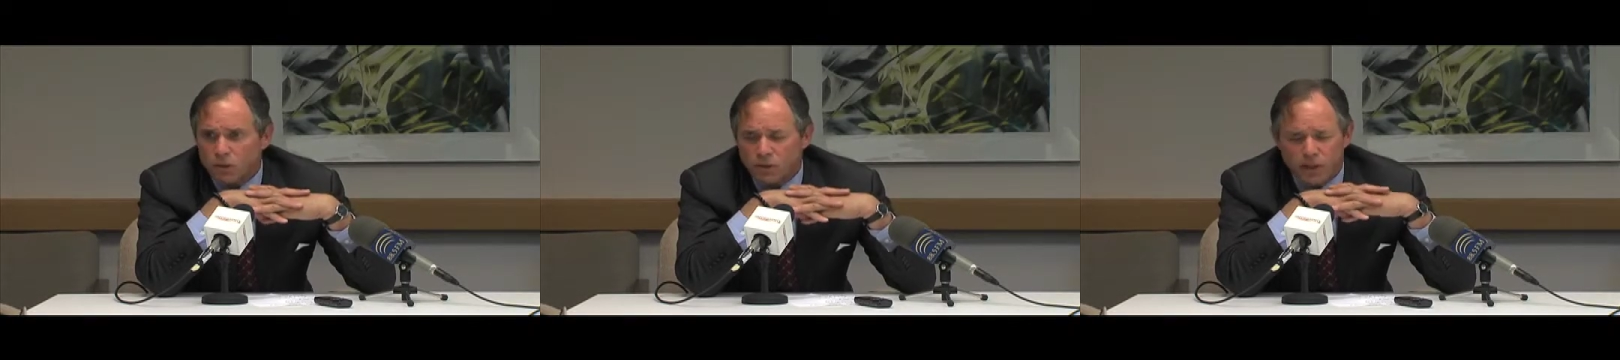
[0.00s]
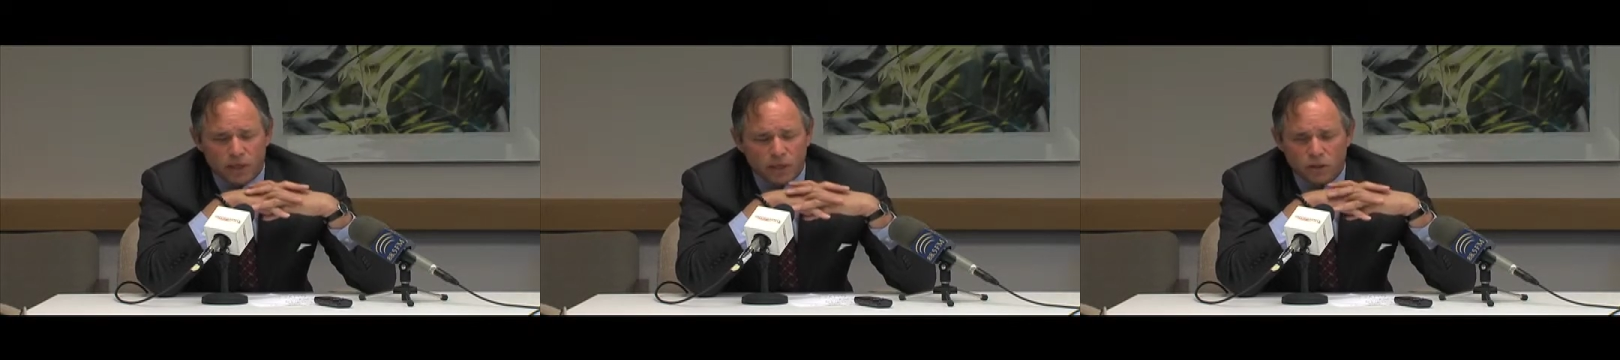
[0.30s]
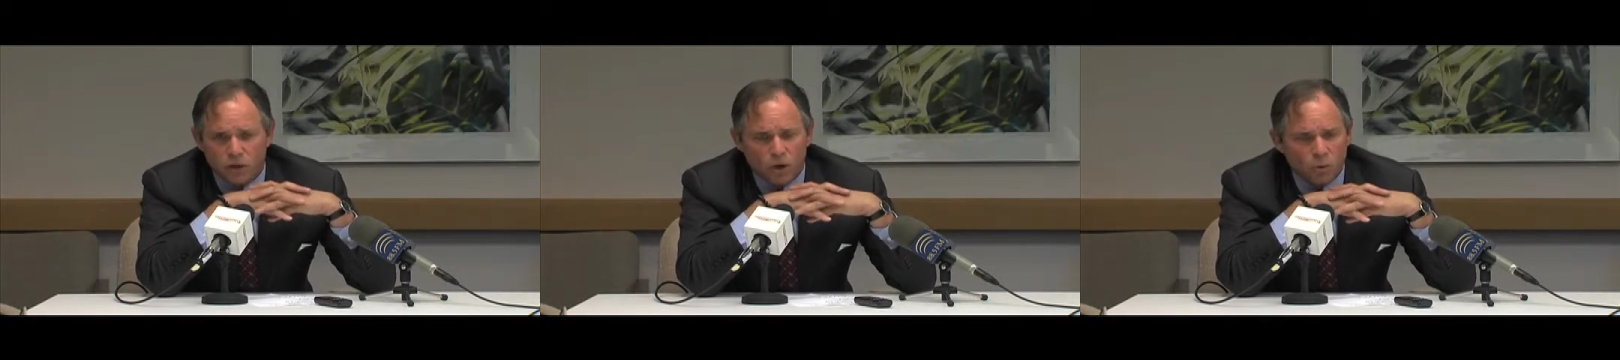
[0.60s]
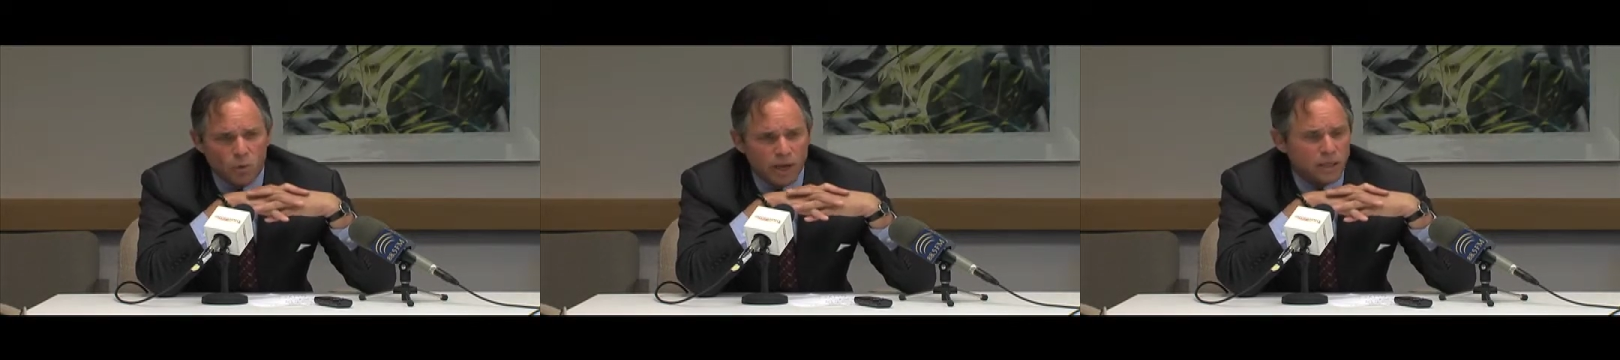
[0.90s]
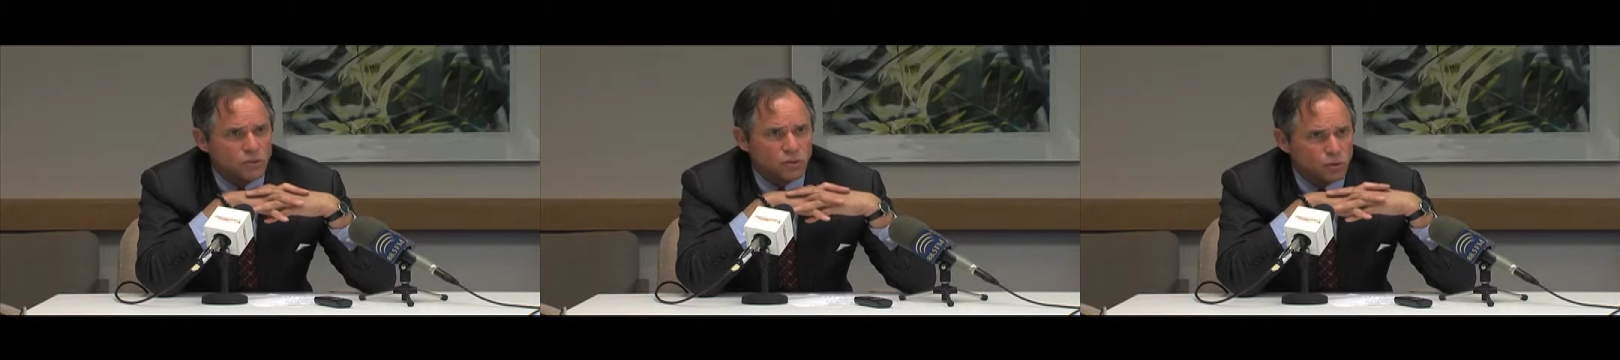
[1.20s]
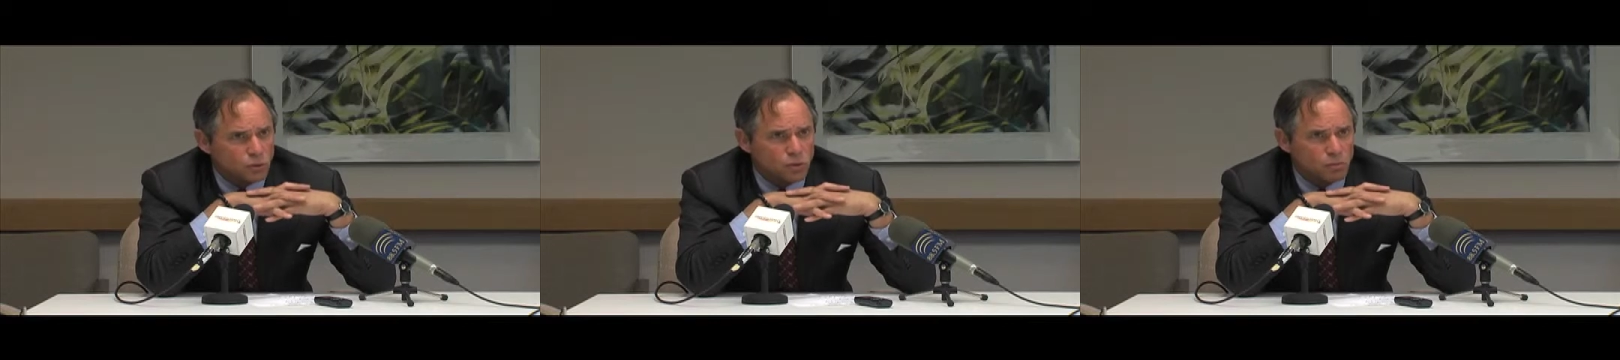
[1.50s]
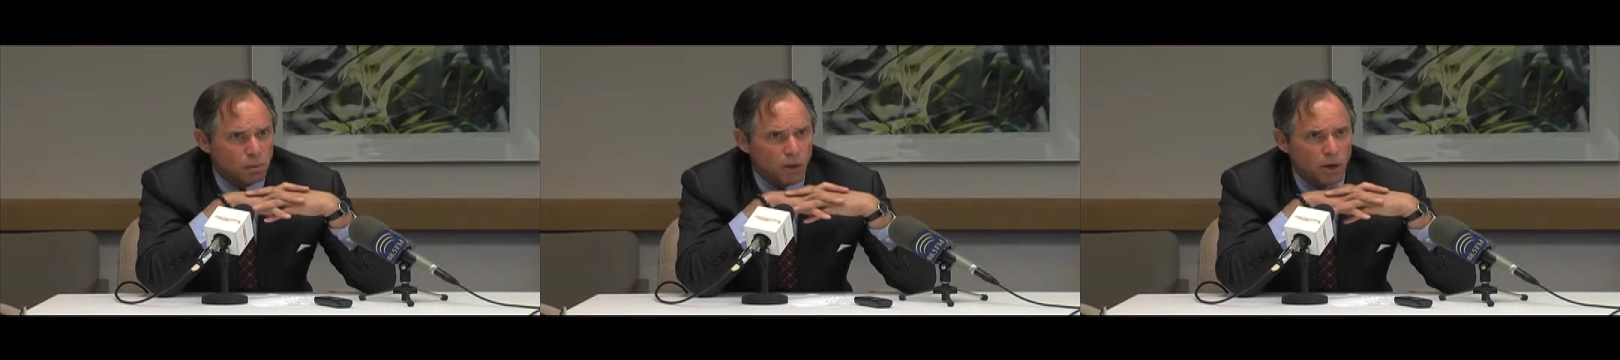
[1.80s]
that in no way intrude
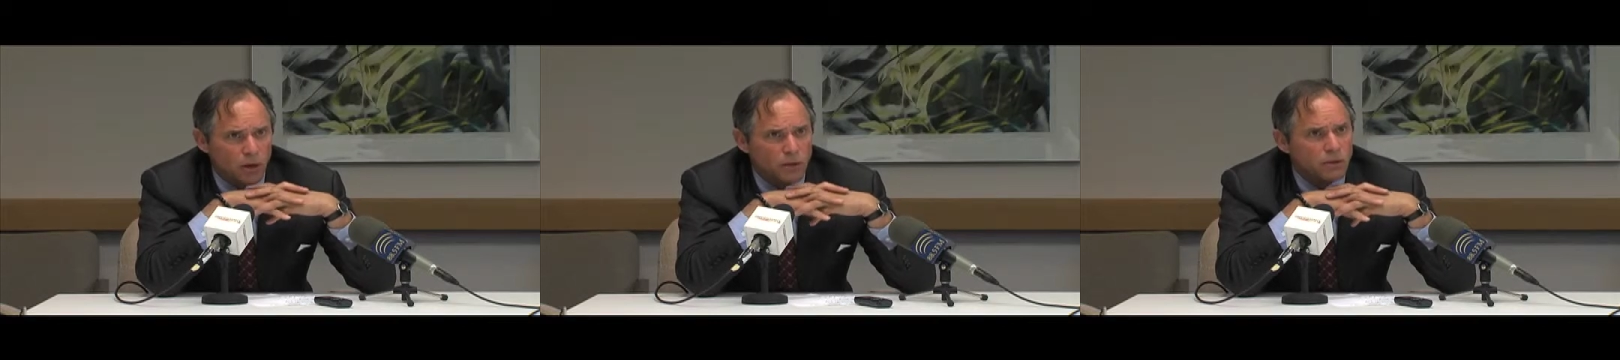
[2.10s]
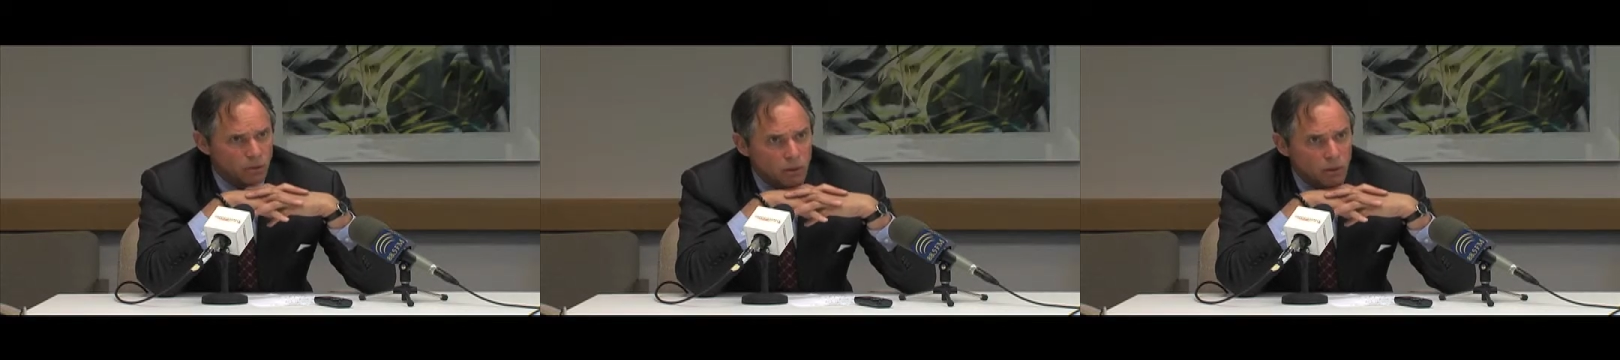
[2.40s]
upon